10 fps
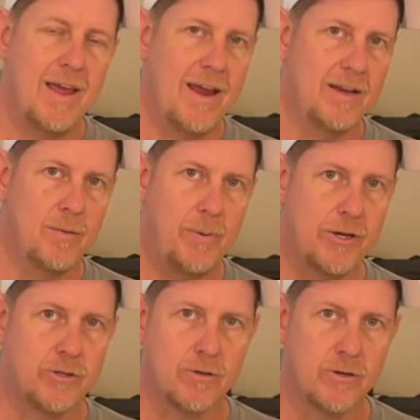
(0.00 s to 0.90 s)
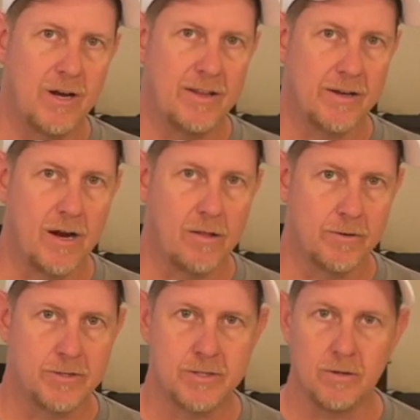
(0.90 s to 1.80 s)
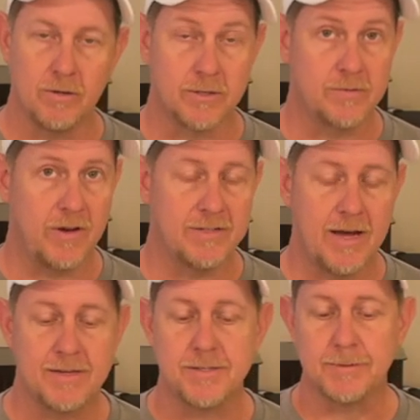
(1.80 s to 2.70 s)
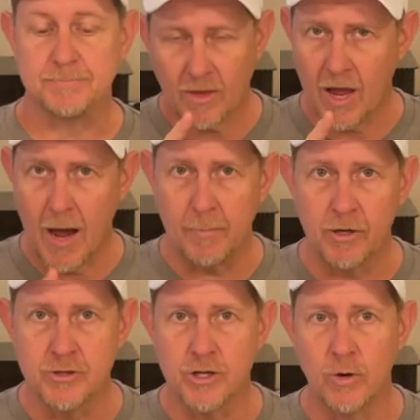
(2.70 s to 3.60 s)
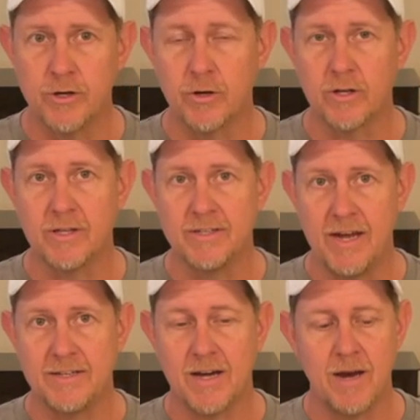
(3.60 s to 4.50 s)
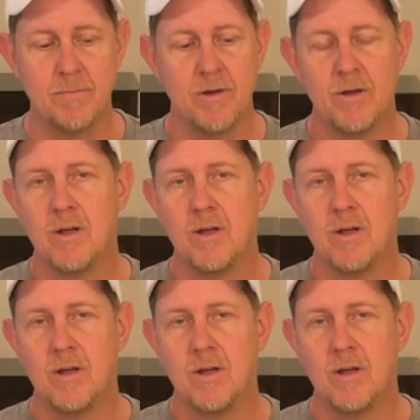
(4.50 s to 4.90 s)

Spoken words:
And the picture and the color still looks fantastic. I'm going to show it during the daytime.